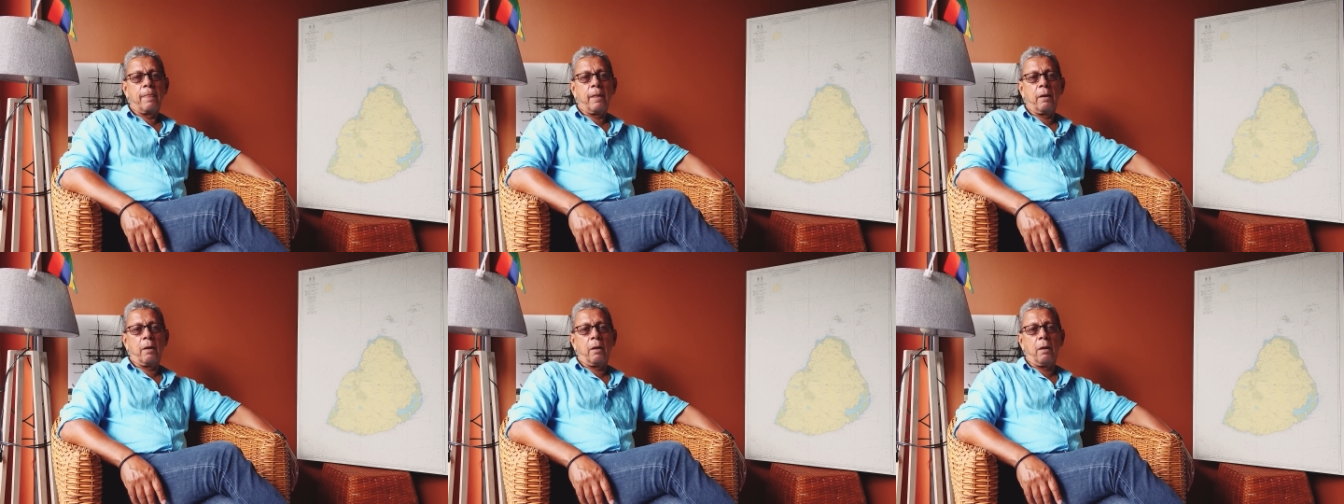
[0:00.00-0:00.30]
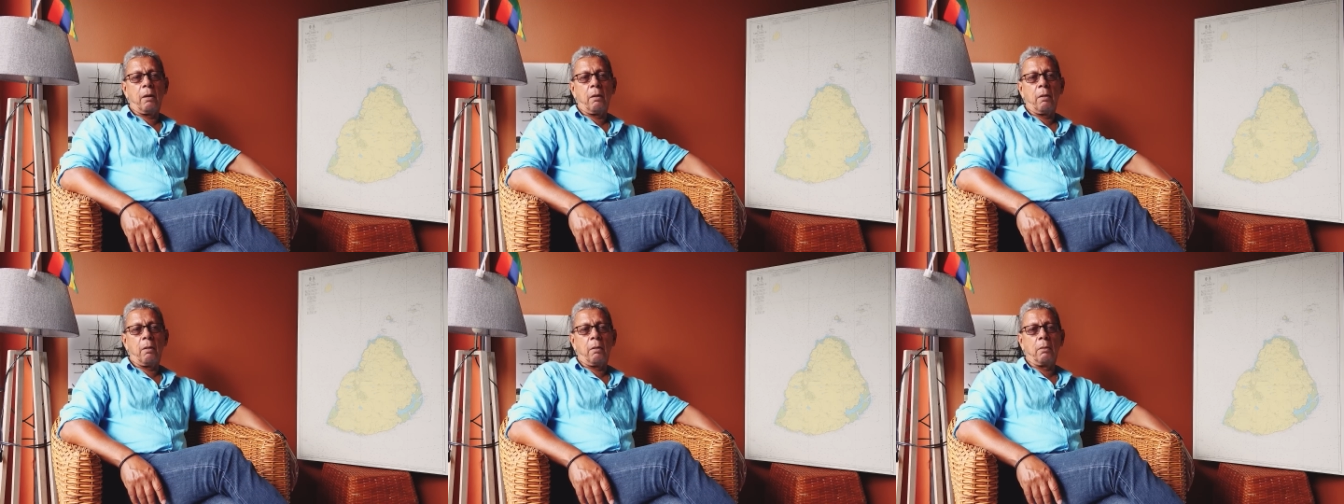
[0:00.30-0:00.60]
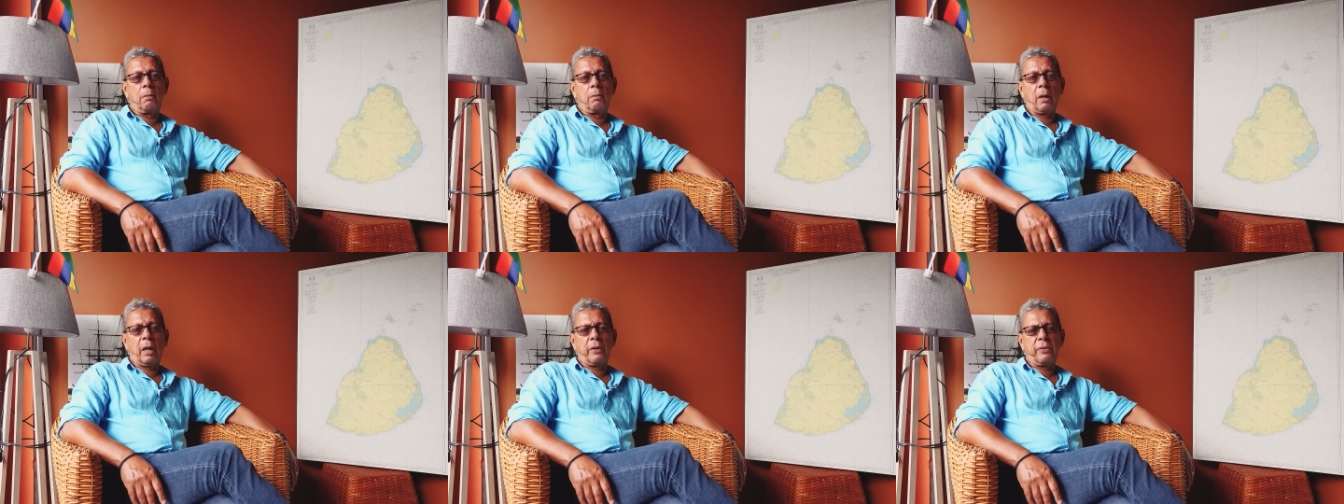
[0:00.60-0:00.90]

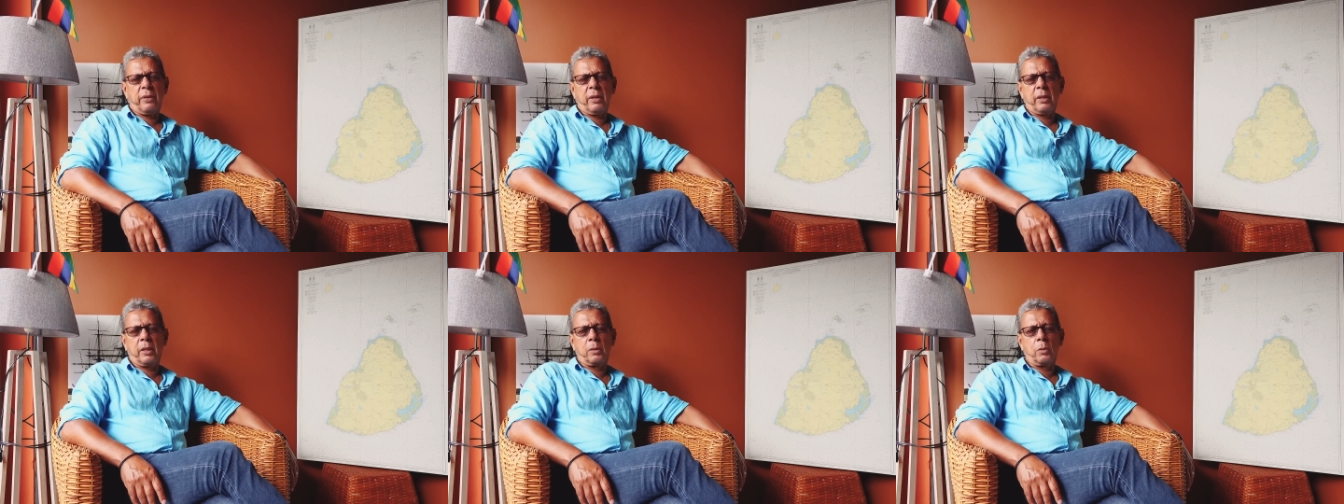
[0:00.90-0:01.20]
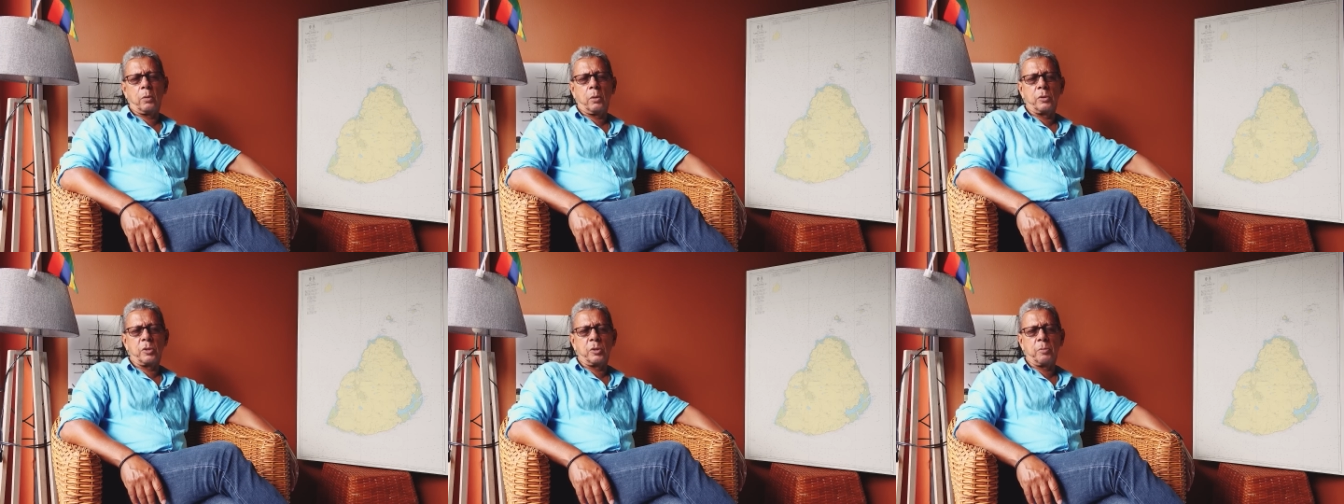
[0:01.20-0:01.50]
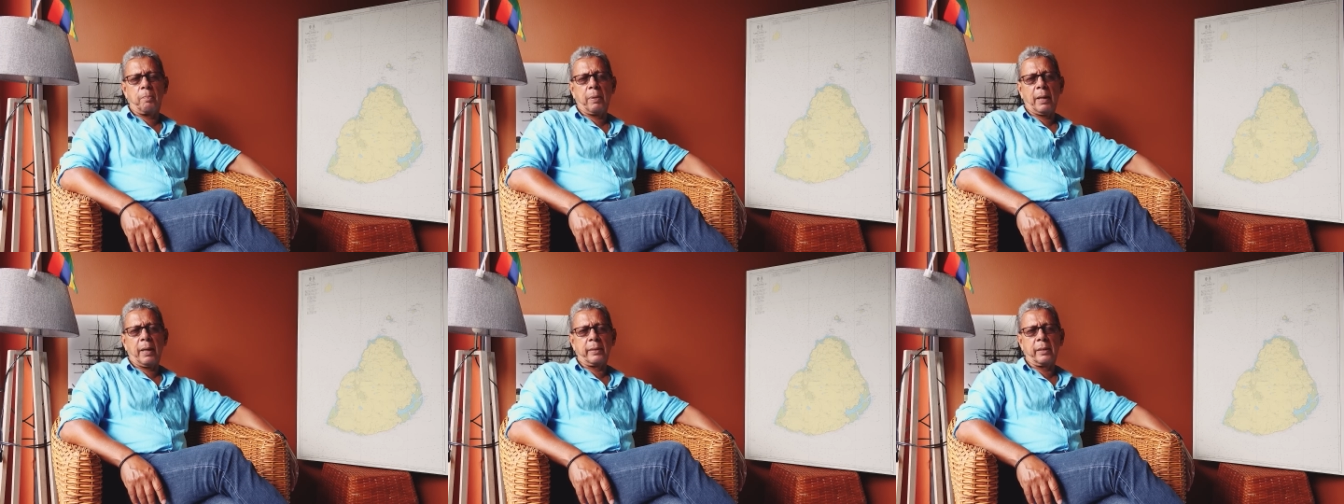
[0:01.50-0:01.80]
I think it was
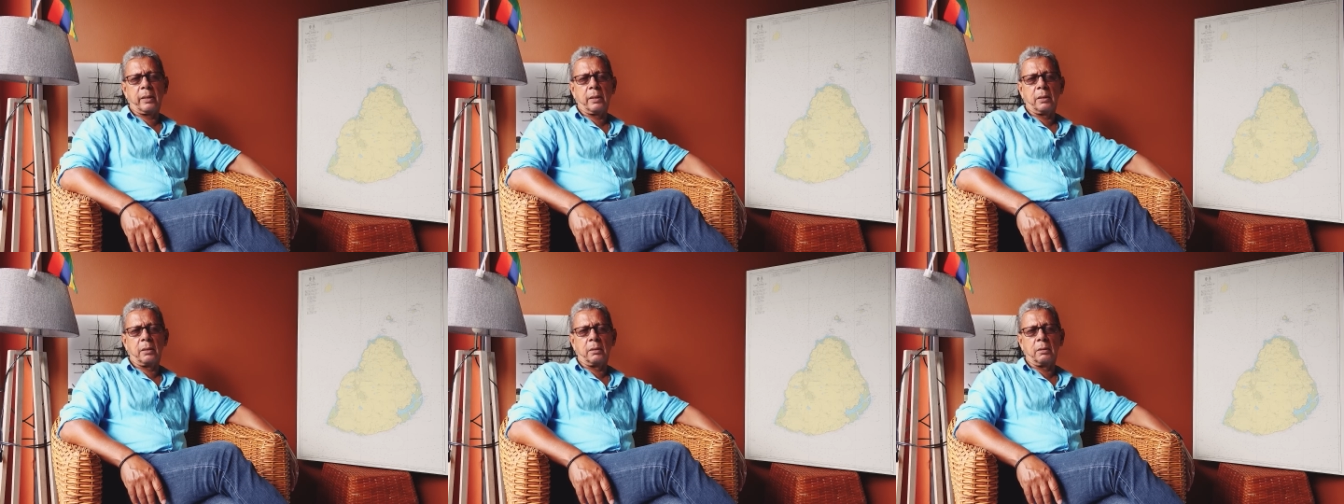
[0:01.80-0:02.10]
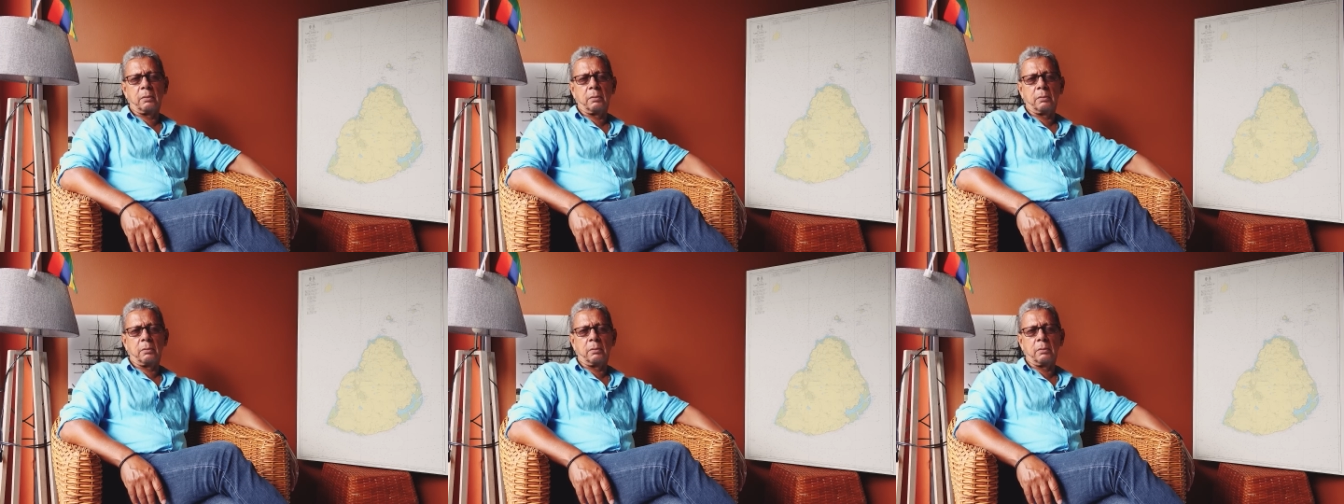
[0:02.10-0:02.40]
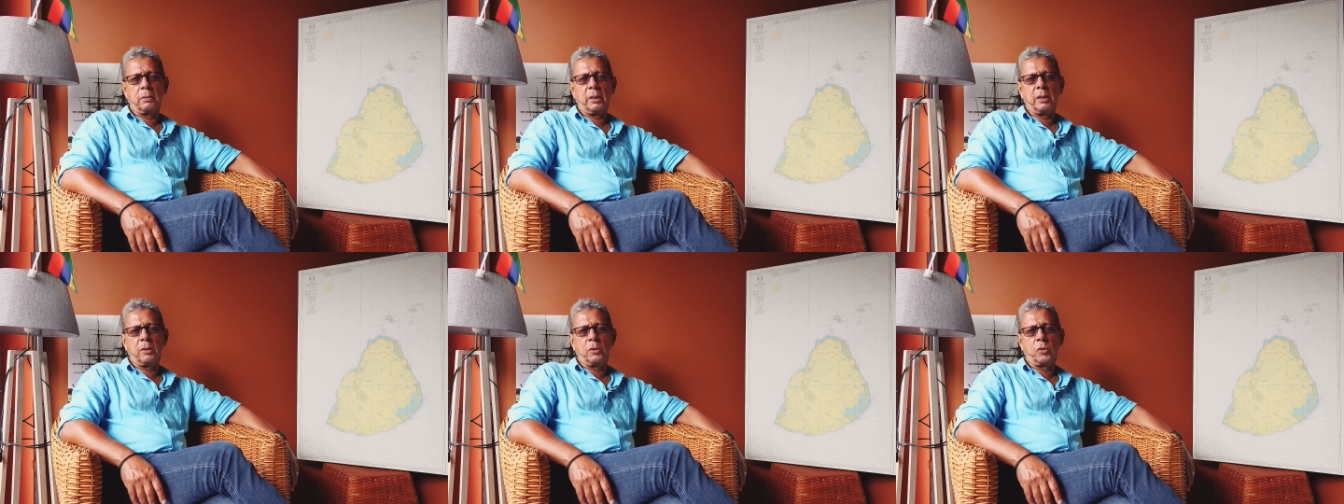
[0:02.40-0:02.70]
back
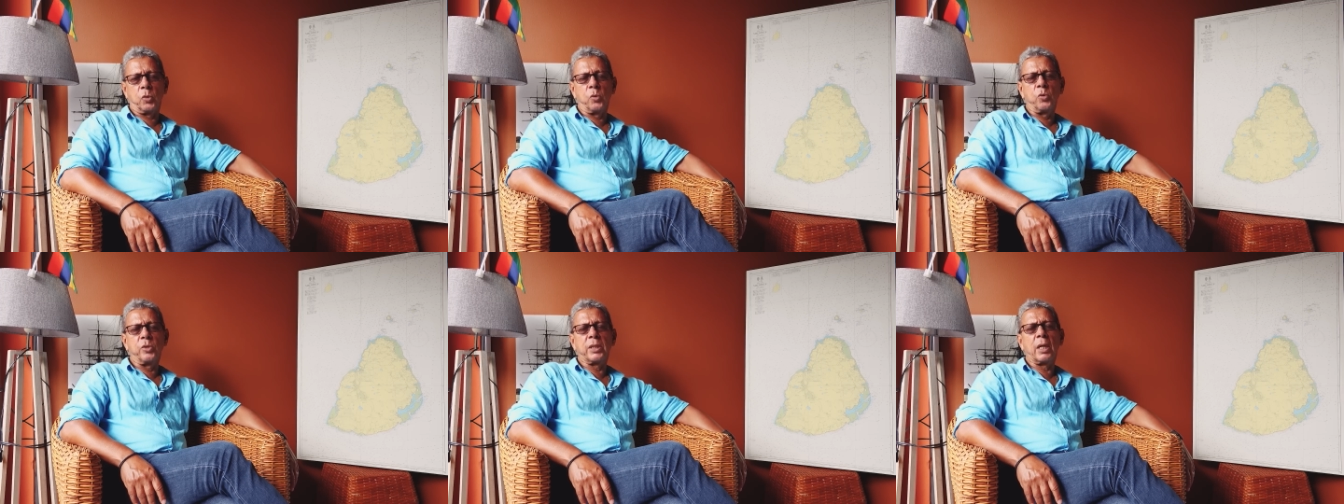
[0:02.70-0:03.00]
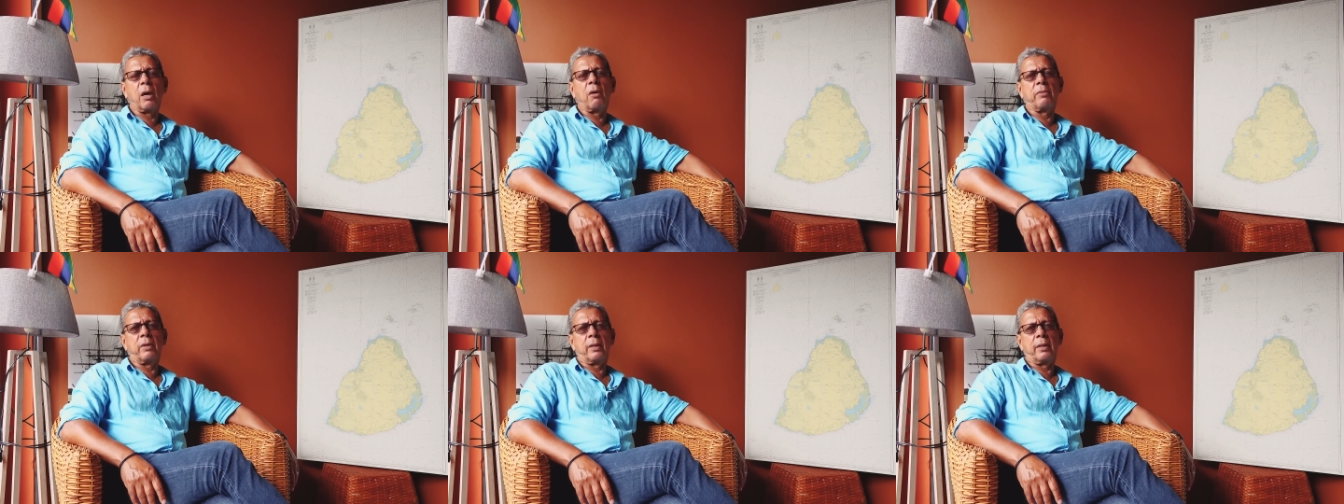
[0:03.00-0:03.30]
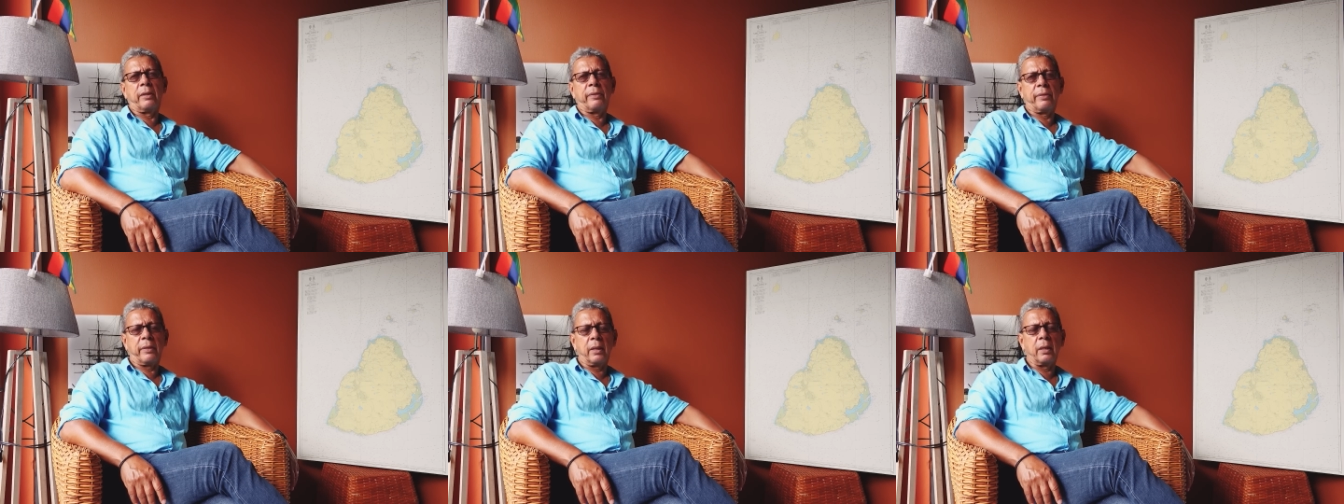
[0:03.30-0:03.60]
in
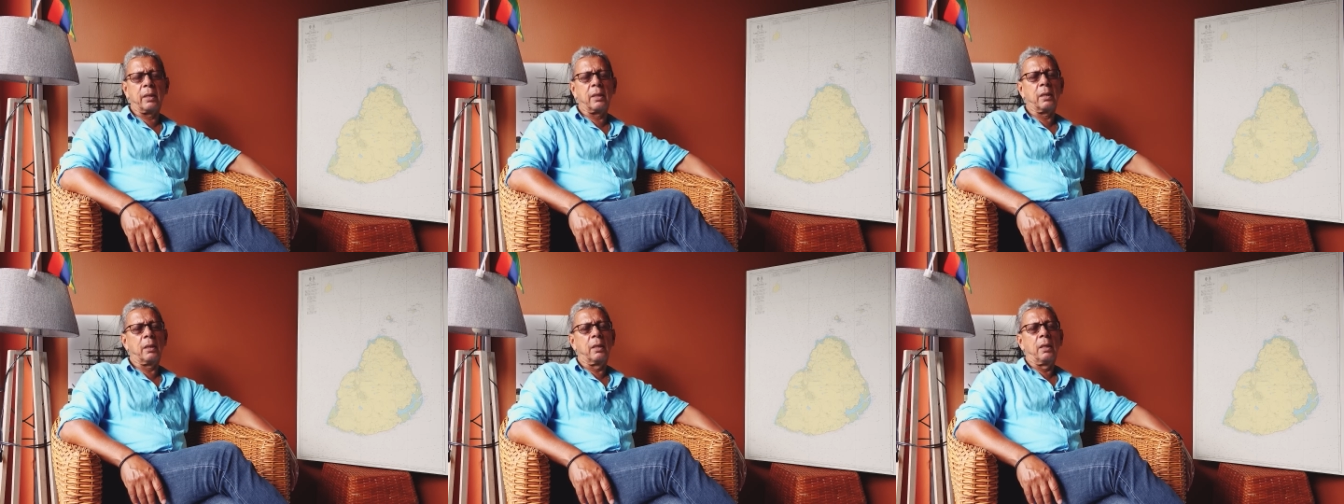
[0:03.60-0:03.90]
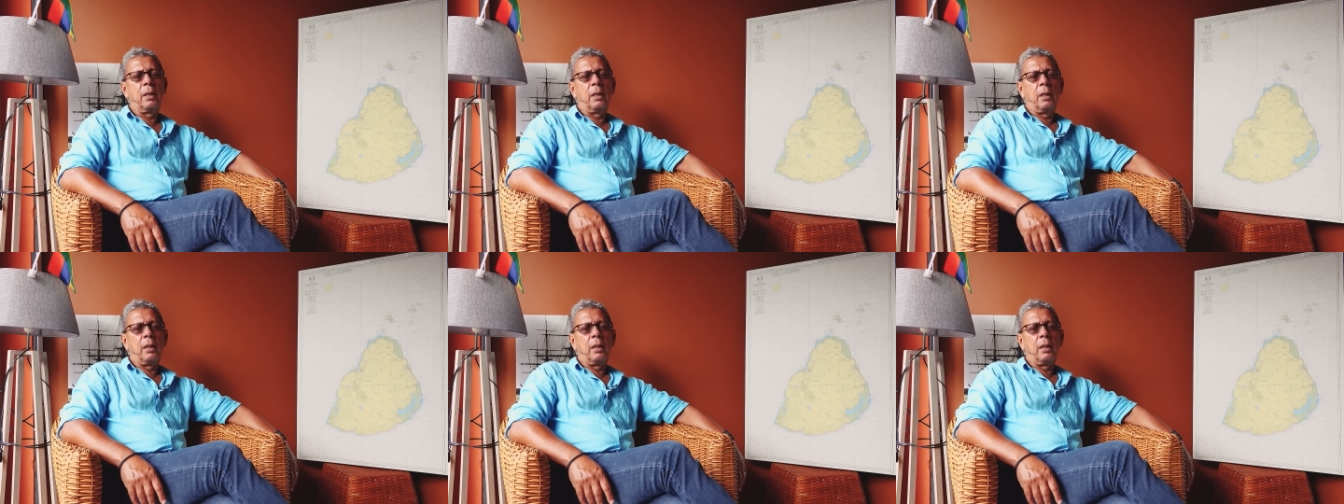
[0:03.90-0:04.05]
2000, I think,